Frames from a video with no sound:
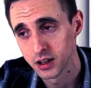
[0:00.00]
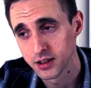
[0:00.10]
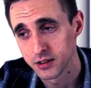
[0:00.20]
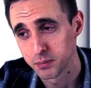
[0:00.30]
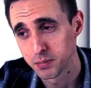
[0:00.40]

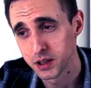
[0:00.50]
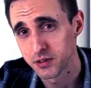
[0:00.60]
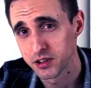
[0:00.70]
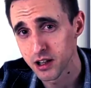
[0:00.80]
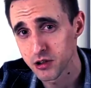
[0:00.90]
is a bit of
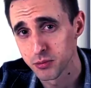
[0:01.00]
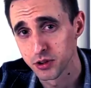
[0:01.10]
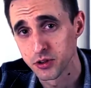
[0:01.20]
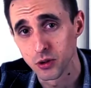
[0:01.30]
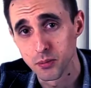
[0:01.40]
a
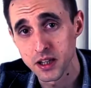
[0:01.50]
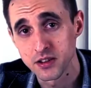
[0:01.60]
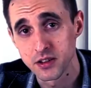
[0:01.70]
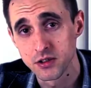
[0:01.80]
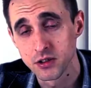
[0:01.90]
detriment to your
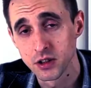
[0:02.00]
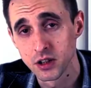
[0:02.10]
message.